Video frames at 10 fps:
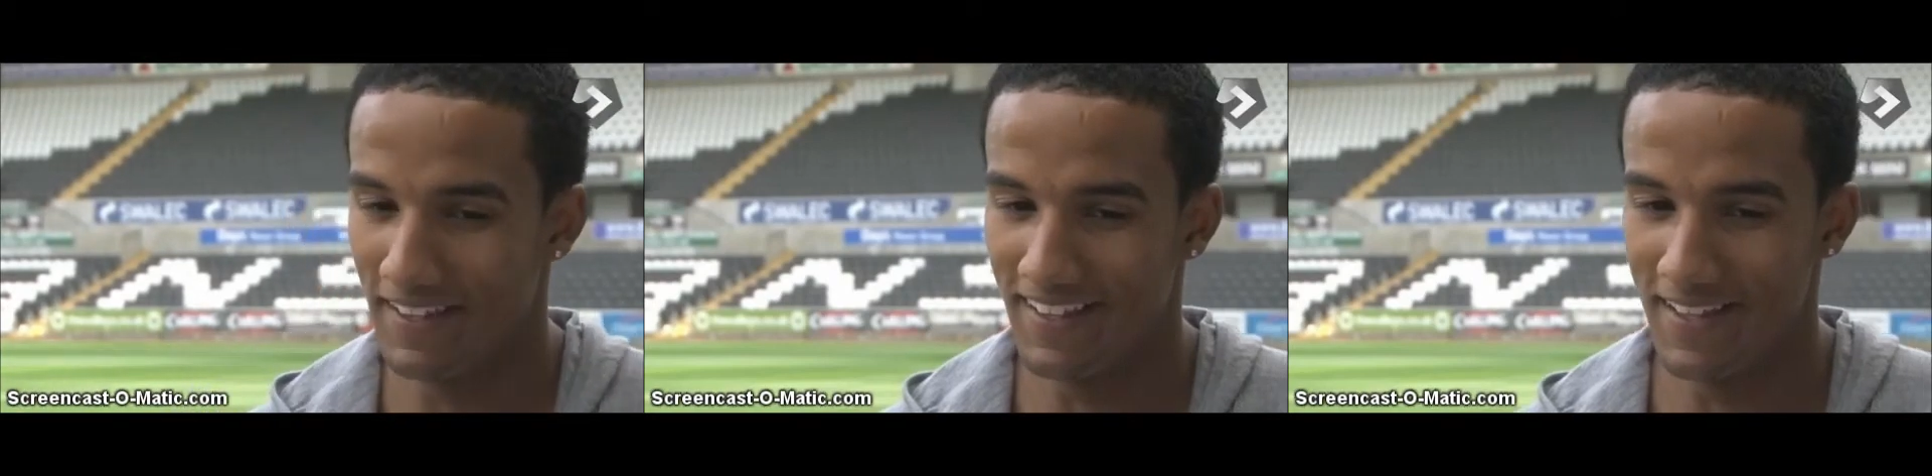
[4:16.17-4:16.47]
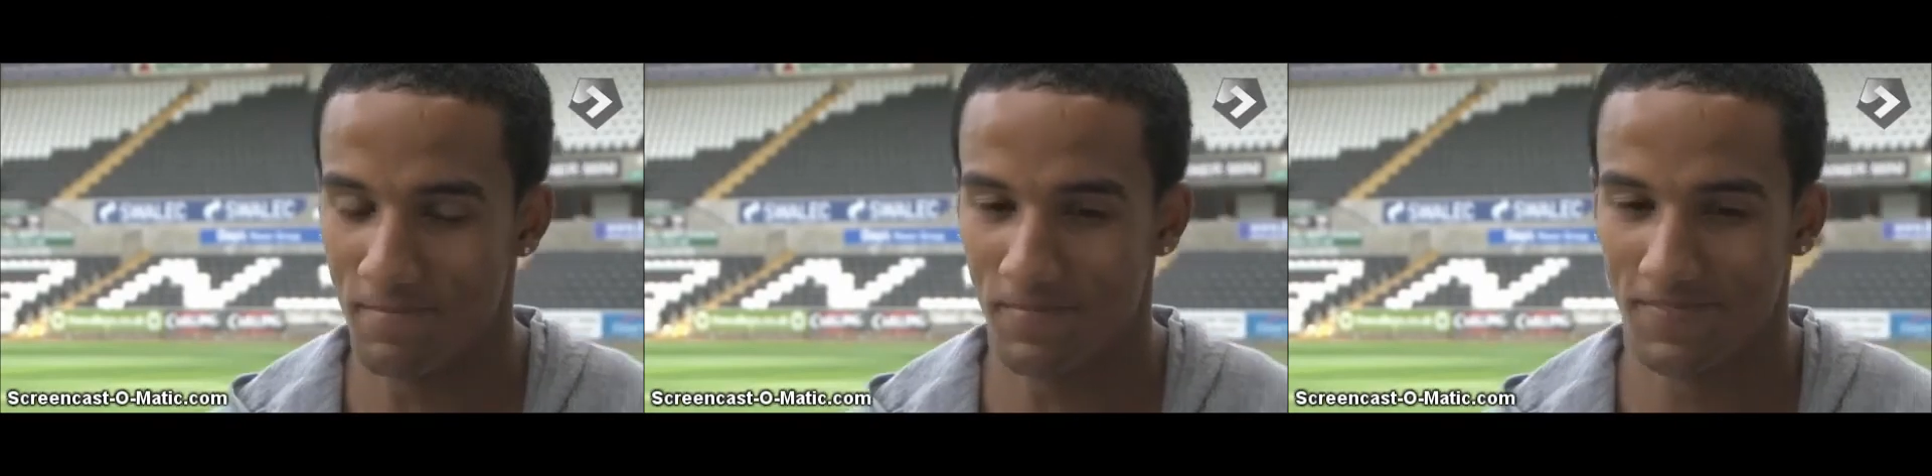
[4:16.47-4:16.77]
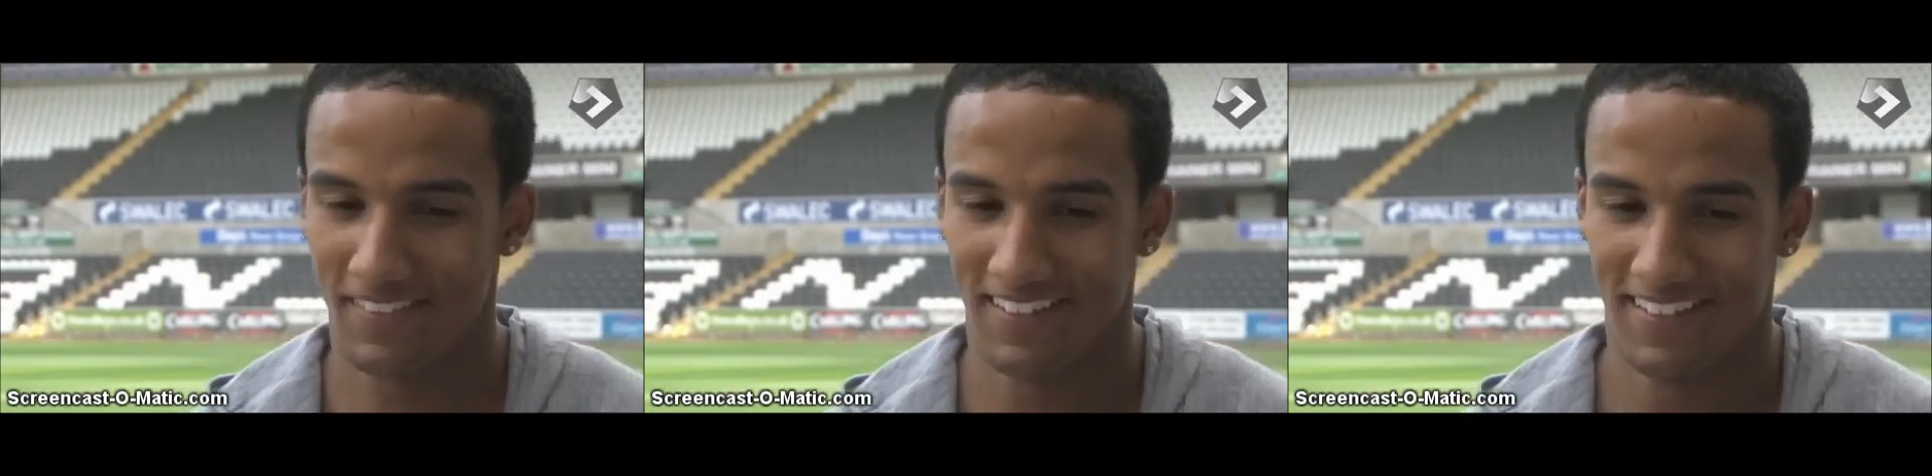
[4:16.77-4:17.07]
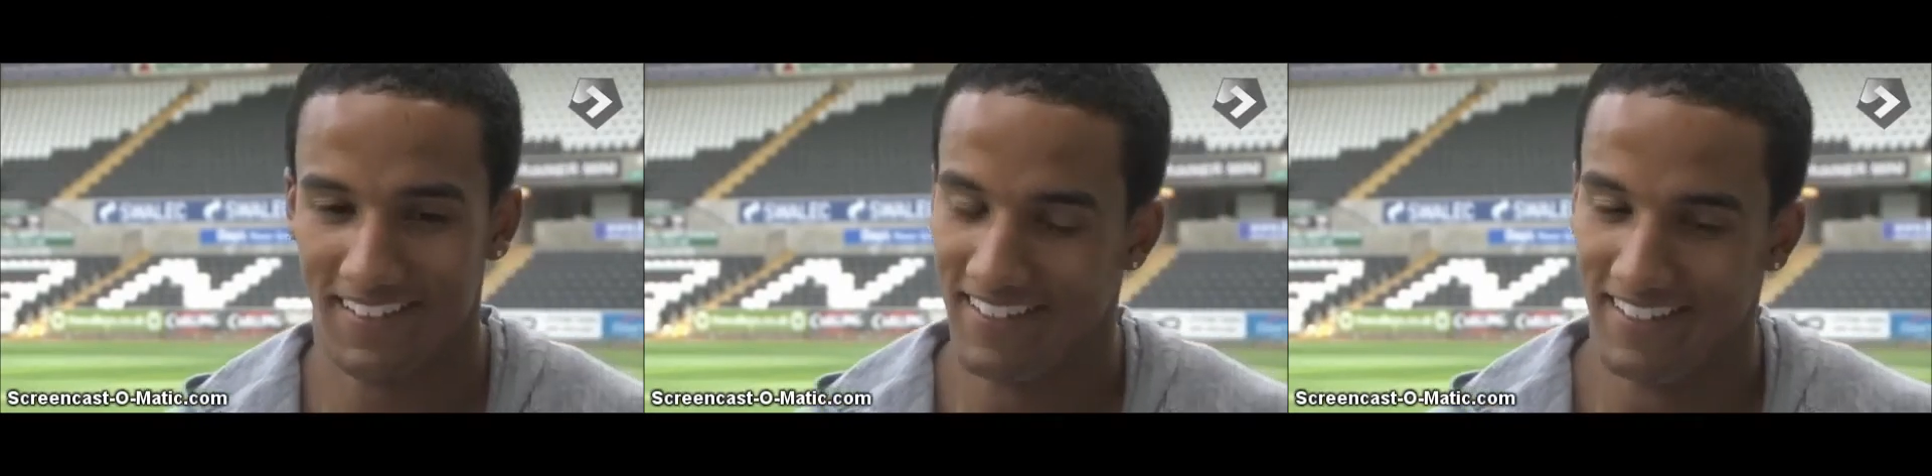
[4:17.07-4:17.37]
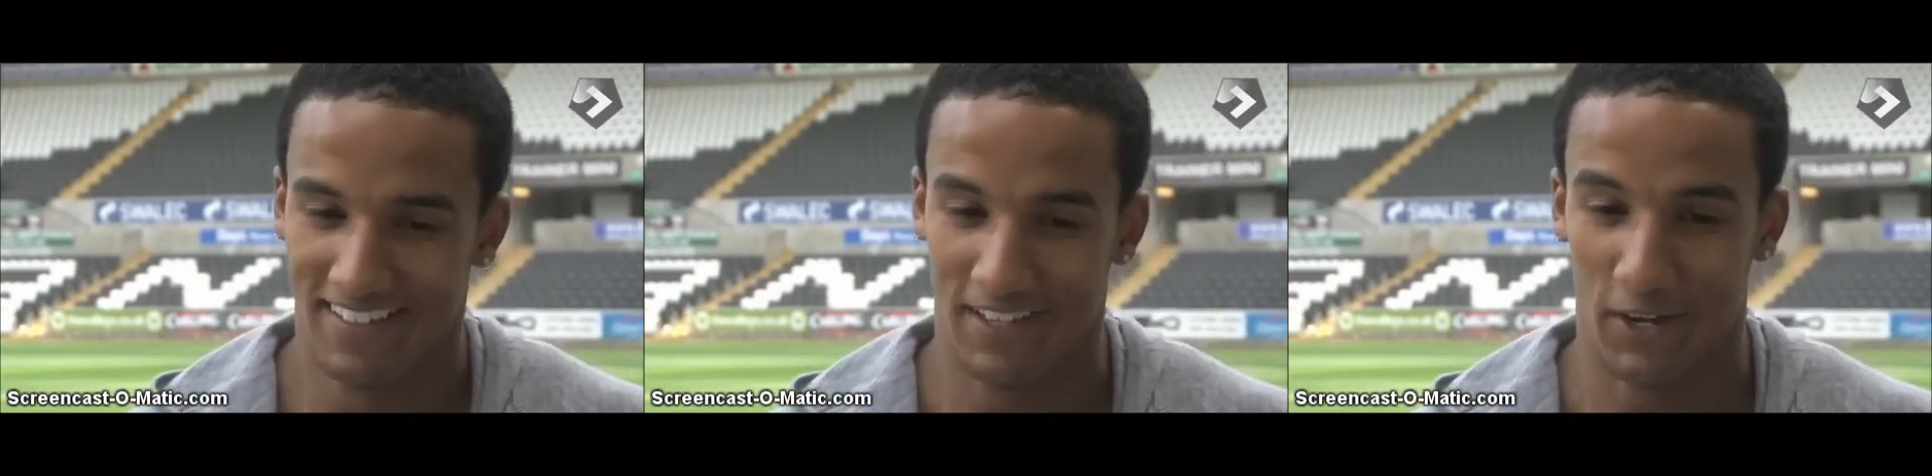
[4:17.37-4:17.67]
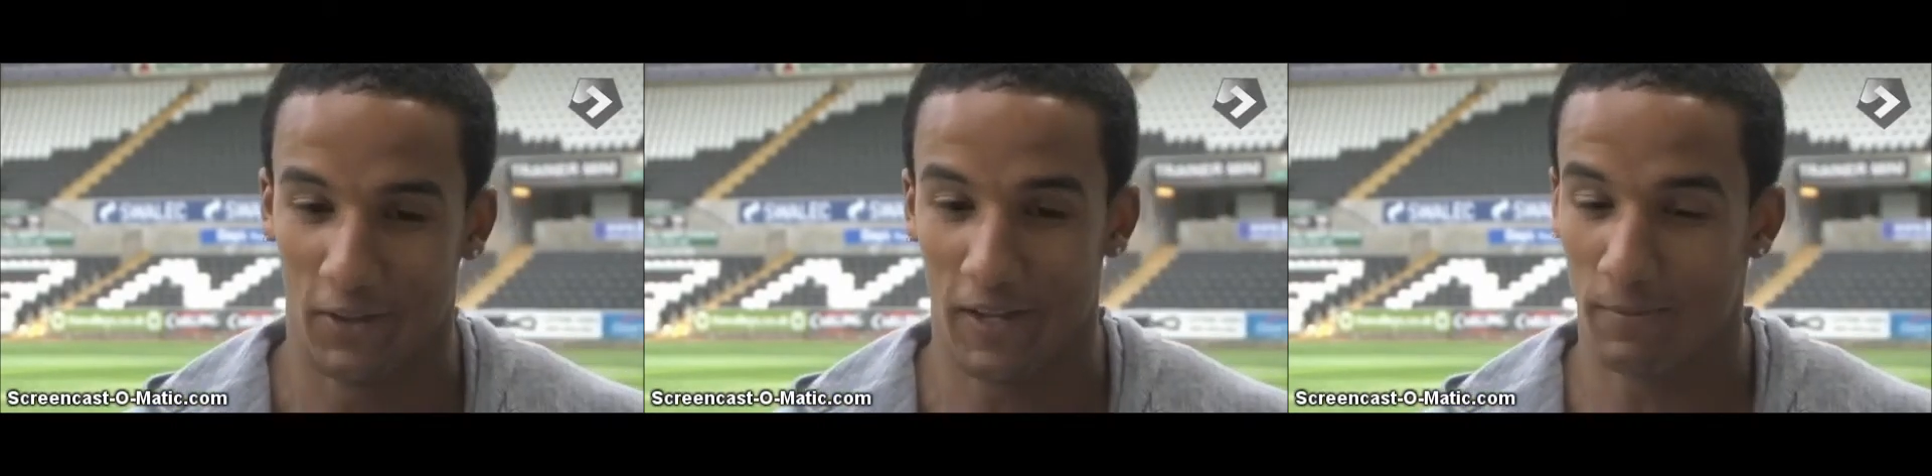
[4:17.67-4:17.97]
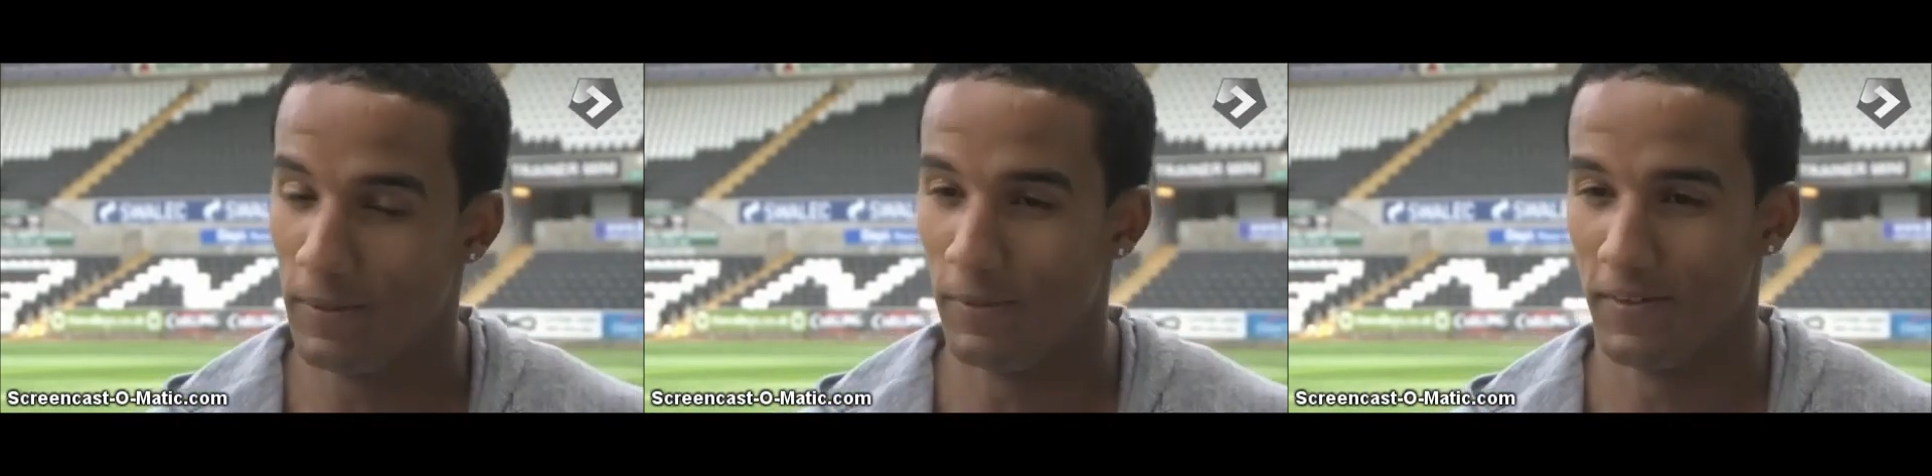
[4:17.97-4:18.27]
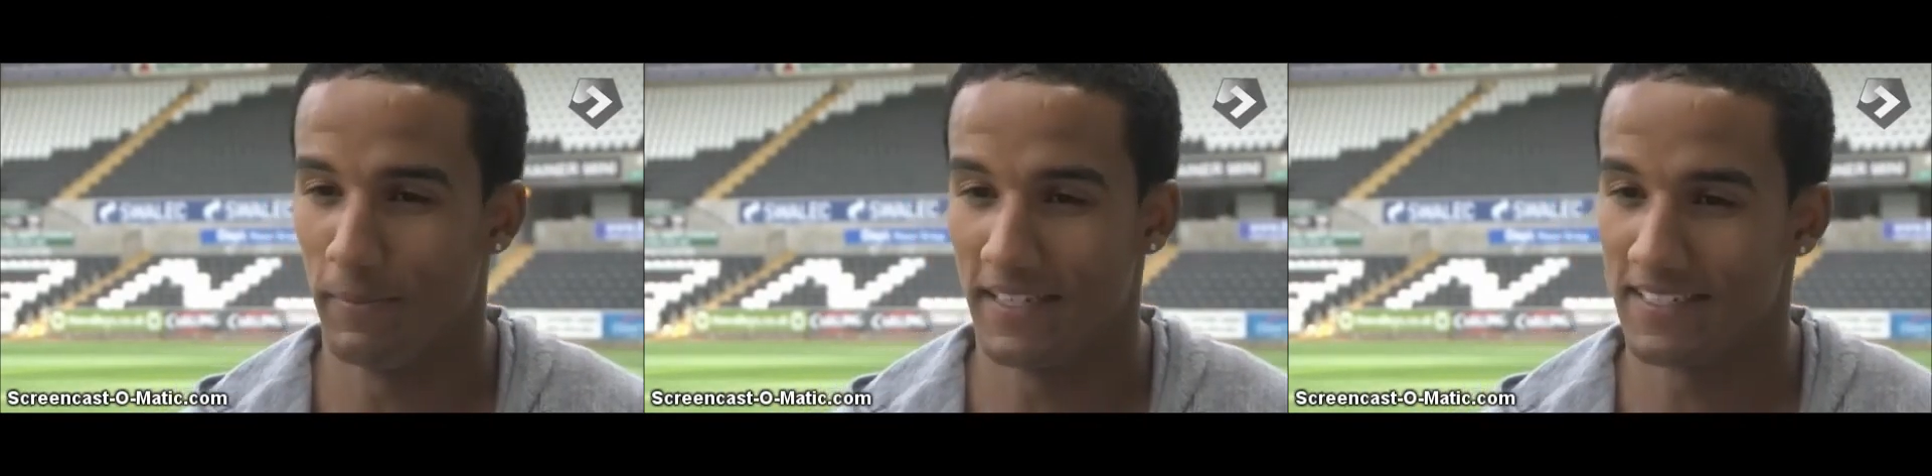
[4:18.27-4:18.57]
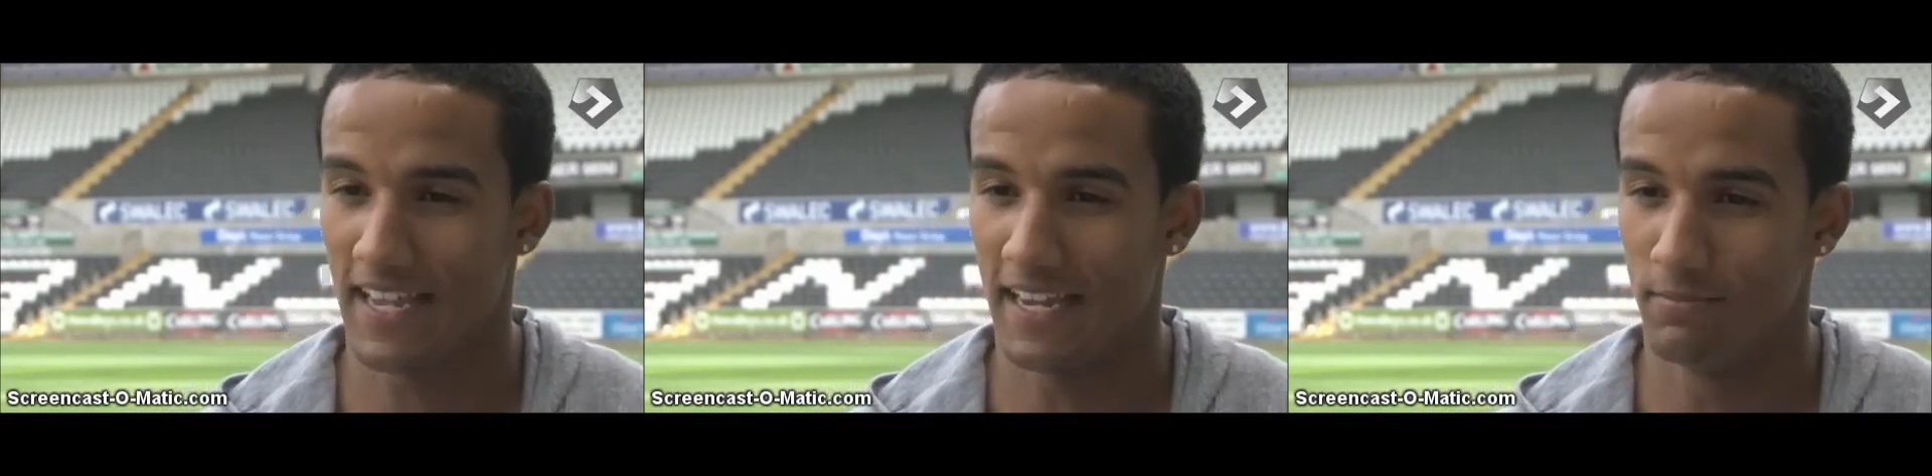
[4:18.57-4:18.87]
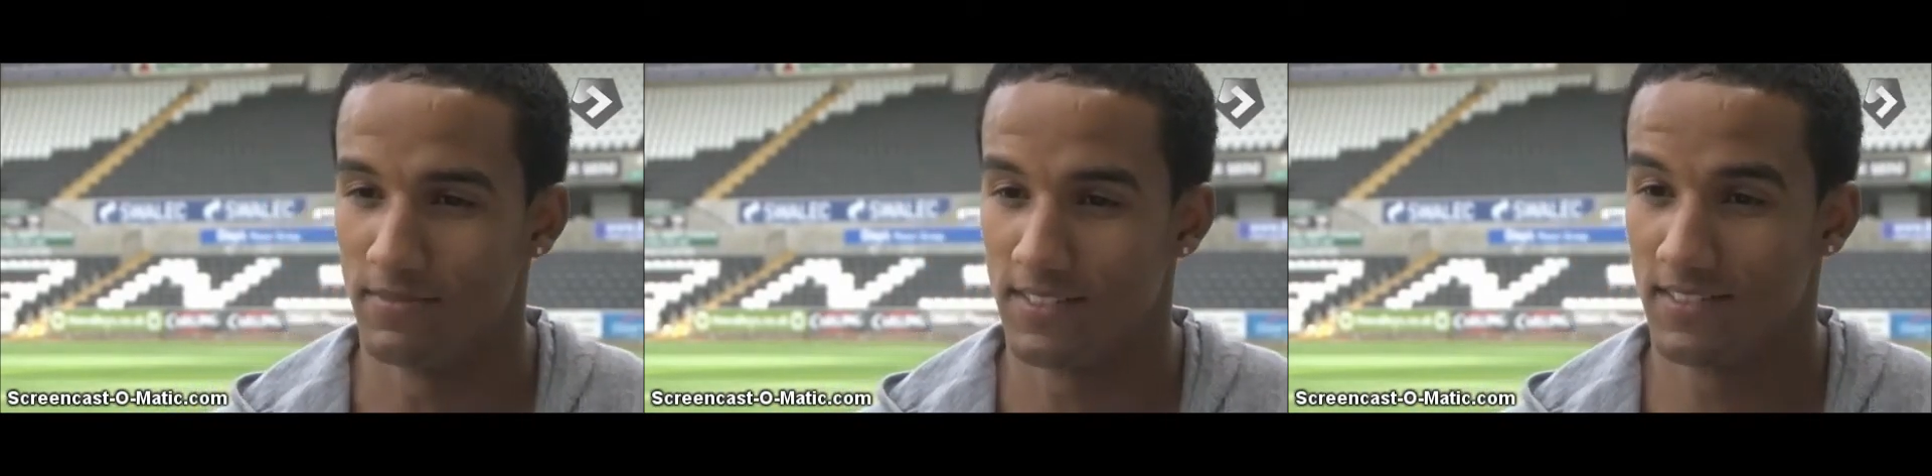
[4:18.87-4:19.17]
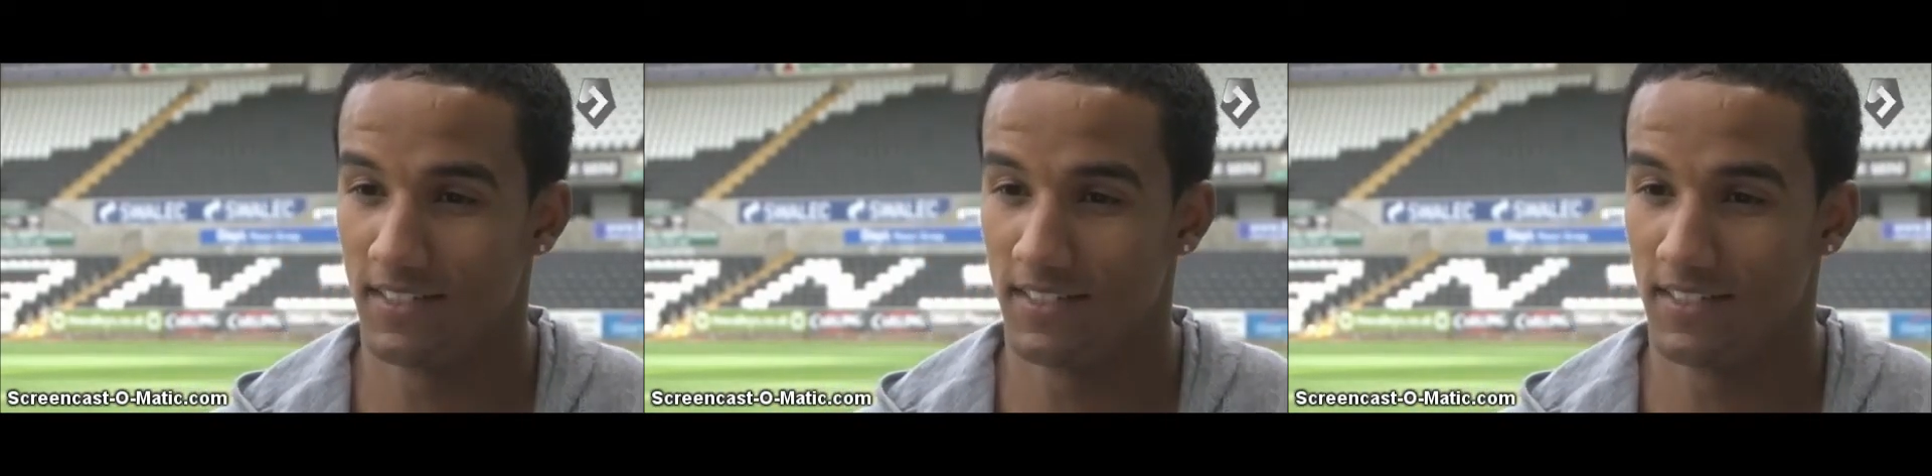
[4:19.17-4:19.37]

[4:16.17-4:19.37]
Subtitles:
that would be one of the biggest games